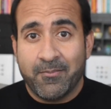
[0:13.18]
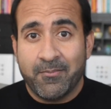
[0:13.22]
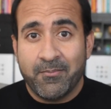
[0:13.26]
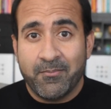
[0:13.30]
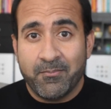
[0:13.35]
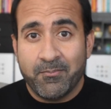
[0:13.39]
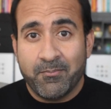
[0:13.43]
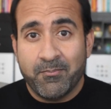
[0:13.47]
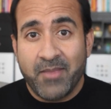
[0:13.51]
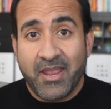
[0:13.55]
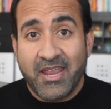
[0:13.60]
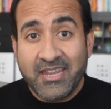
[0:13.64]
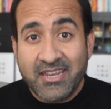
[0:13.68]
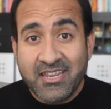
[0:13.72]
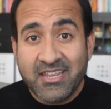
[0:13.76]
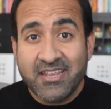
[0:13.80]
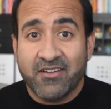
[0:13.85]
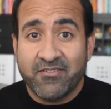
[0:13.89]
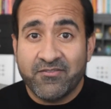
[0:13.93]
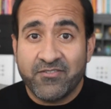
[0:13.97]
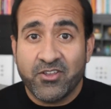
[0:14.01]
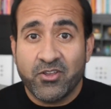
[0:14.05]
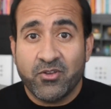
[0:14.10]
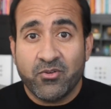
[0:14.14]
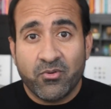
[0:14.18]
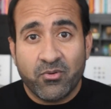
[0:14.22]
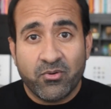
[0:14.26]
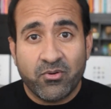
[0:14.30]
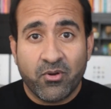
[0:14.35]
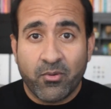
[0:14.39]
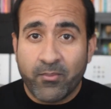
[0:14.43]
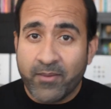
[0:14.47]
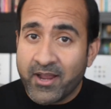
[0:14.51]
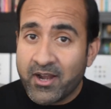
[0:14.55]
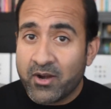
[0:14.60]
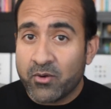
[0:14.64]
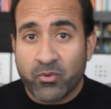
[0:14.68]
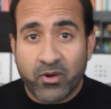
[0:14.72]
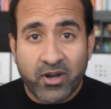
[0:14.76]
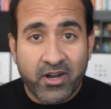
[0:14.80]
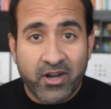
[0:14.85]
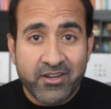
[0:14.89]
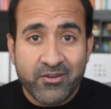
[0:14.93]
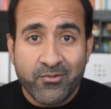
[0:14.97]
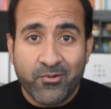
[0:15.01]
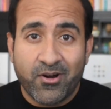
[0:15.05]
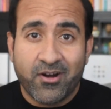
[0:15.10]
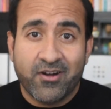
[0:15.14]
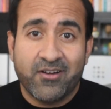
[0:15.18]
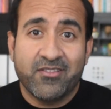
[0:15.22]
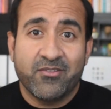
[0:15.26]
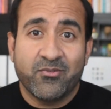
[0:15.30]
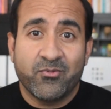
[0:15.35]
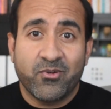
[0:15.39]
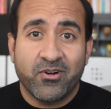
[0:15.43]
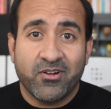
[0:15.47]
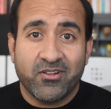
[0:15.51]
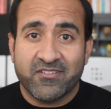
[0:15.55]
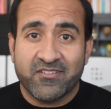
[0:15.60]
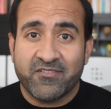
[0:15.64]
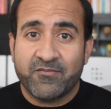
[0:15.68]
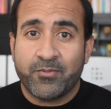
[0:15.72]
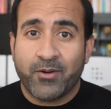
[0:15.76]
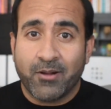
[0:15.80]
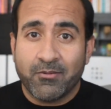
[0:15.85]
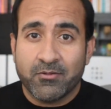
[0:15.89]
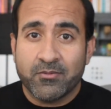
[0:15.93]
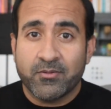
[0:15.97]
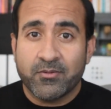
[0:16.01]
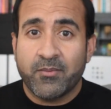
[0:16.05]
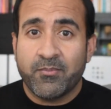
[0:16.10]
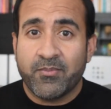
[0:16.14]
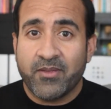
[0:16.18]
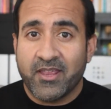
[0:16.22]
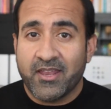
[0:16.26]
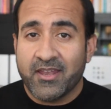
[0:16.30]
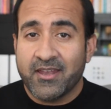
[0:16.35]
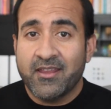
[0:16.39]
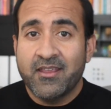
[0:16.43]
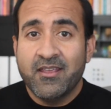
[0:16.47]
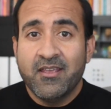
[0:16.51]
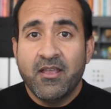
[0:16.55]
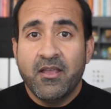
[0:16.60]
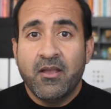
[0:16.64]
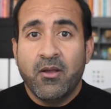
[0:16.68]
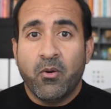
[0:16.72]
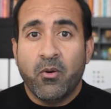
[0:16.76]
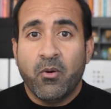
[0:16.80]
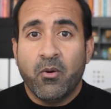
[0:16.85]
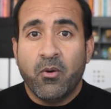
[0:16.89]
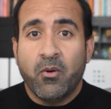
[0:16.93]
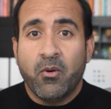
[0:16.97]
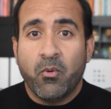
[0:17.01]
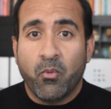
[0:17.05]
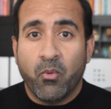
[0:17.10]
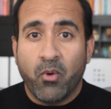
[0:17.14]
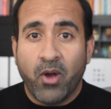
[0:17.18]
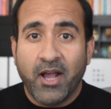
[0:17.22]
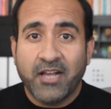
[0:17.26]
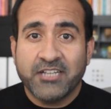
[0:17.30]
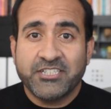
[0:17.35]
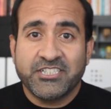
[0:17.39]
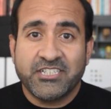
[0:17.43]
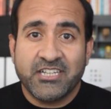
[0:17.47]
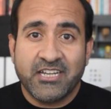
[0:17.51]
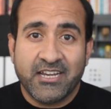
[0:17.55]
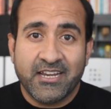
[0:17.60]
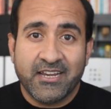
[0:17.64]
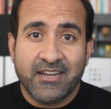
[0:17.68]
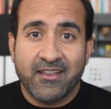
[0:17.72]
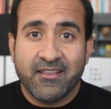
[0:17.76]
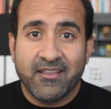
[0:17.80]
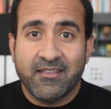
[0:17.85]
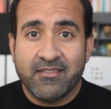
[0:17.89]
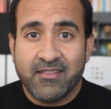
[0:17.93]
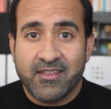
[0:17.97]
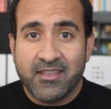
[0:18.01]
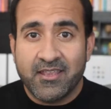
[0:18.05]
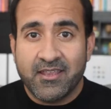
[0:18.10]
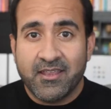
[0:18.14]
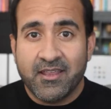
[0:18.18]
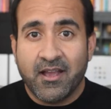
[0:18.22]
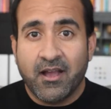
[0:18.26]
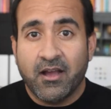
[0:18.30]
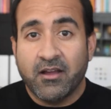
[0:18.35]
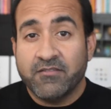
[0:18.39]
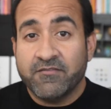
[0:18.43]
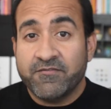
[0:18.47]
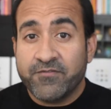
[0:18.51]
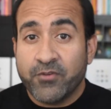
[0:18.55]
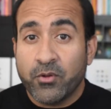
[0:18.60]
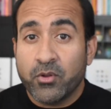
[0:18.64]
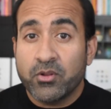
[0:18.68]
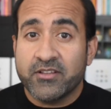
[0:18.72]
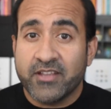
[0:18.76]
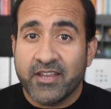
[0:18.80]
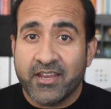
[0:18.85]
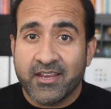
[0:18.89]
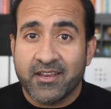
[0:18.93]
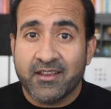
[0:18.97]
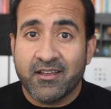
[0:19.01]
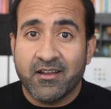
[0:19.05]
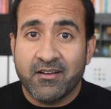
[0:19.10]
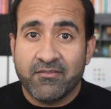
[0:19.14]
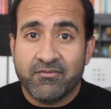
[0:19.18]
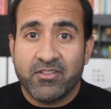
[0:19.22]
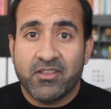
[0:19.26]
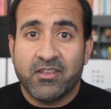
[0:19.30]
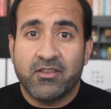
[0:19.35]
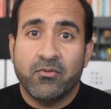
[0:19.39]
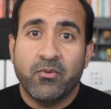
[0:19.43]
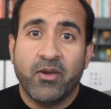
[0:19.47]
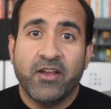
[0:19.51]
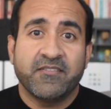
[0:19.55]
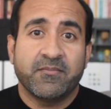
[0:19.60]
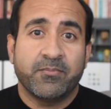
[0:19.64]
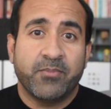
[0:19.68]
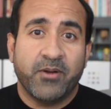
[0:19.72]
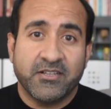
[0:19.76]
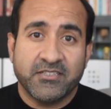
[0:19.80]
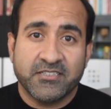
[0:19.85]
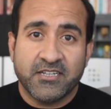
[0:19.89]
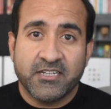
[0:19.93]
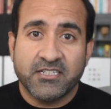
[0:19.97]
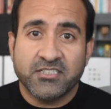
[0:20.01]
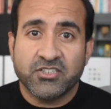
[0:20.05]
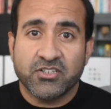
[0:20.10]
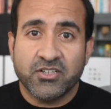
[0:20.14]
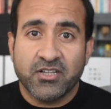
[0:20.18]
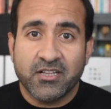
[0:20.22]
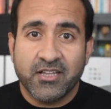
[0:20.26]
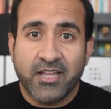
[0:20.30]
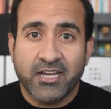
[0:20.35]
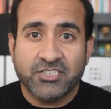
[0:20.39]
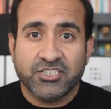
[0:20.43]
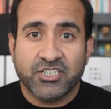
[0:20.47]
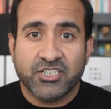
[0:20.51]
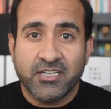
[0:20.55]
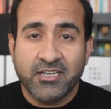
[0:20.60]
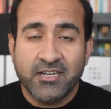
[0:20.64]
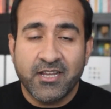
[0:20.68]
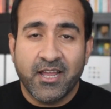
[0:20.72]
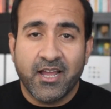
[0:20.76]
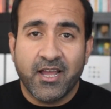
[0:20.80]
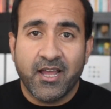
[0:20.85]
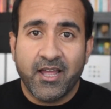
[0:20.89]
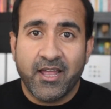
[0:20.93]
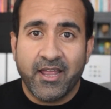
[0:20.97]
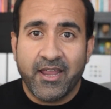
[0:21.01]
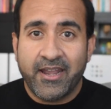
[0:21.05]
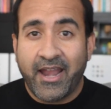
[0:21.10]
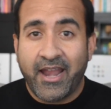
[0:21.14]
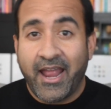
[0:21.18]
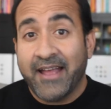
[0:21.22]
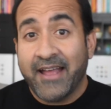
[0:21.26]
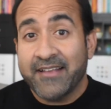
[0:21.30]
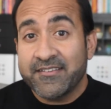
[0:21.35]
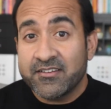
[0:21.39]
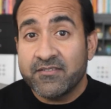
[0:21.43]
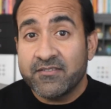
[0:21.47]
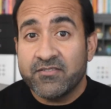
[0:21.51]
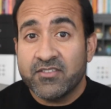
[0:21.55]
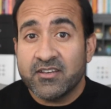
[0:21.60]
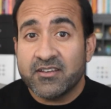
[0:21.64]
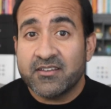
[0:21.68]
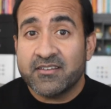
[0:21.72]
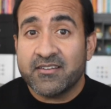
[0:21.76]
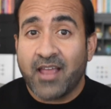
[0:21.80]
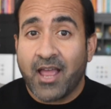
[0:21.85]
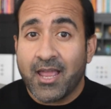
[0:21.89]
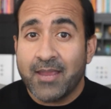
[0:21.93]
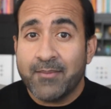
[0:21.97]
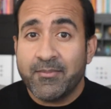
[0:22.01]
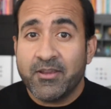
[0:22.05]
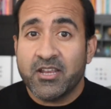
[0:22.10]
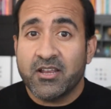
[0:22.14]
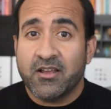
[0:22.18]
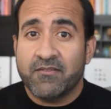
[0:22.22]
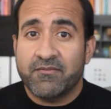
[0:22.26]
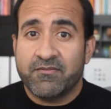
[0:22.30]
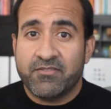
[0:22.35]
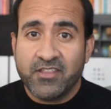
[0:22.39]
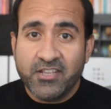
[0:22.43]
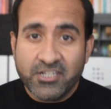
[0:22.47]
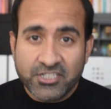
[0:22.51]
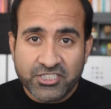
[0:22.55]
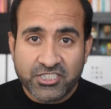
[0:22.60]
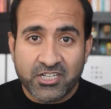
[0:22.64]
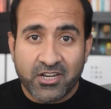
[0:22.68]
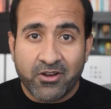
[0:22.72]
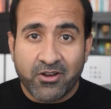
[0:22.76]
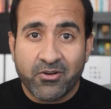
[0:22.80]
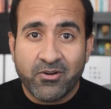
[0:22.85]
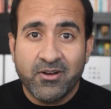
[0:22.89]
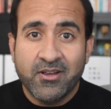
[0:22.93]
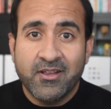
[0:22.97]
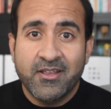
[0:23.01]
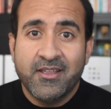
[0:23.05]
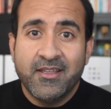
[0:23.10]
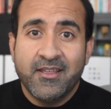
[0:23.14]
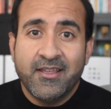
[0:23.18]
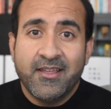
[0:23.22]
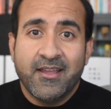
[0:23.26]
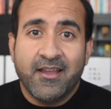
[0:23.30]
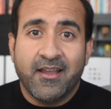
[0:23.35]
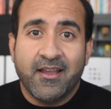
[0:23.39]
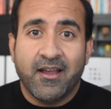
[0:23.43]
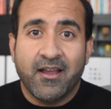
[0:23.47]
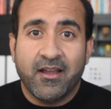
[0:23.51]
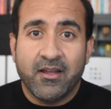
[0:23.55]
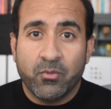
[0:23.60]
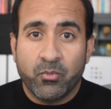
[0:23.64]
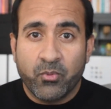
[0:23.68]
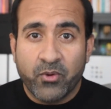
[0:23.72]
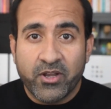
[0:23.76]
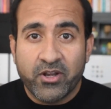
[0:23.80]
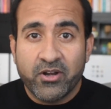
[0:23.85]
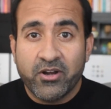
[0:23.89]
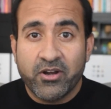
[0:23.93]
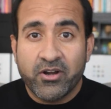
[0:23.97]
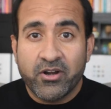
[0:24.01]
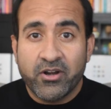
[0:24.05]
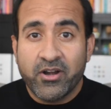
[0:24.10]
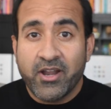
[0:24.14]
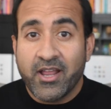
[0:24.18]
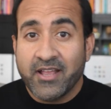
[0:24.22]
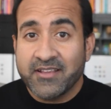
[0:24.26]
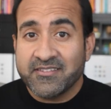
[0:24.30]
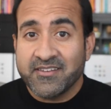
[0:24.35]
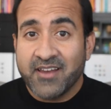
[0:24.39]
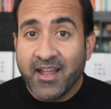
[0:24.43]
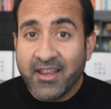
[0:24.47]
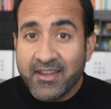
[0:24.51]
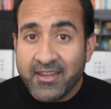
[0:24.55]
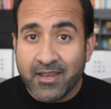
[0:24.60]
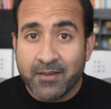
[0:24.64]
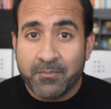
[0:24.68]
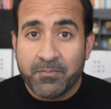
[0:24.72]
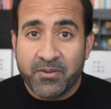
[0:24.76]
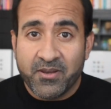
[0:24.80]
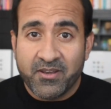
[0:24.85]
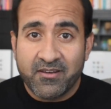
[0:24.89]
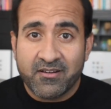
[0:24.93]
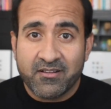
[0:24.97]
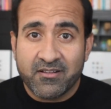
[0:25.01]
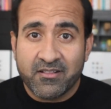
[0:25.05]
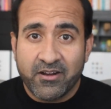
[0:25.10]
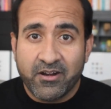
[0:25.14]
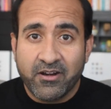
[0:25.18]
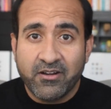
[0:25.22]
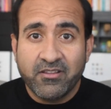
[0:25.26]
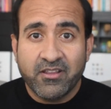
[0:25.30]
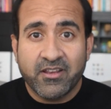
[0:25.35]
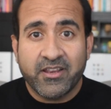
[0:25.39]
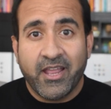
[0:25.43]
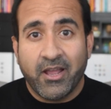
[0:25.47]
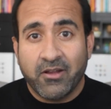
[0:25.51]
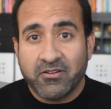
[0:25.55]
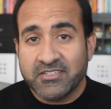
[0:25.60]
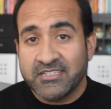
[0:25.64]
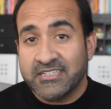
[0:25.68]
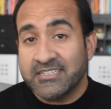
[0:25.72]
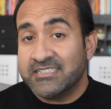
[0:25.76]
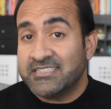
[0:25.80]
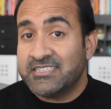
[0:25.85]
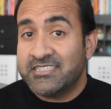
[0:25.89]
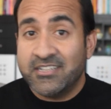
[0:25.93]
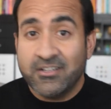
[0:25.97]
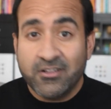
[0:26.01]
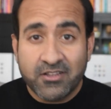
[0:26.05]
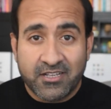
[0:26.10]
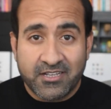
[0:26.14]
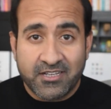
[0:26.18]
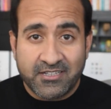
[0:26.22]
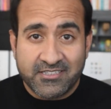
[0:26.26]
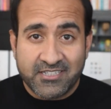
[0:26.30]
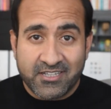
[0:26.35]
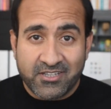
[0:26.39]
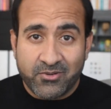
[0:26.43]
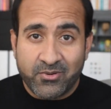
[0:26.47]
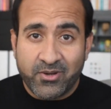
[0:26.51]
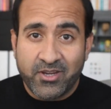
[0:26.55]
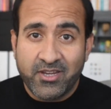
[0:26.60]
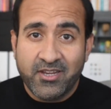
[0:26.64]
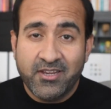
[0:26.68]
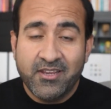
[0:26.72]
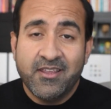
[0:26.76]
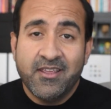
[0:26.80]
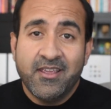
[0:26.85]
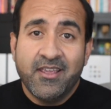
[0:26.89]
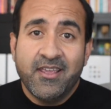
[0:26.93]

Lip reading: Many of you, no matter where you are in the world, have probably been watching the unfolding of the U.S. presidential election. And as of the timing of this show, a winner has not yet been declared. The counting is still continuing.